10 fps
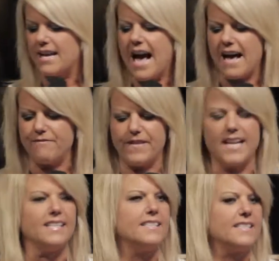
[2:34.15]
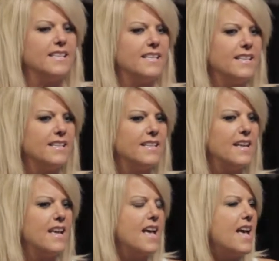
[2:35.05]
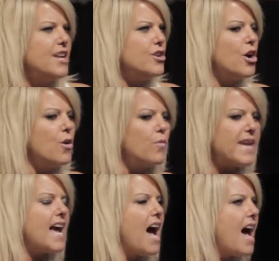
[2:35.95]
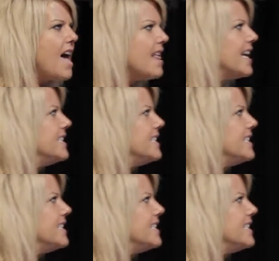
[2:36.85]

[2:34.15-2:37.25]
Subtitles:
confidence. You know, we all,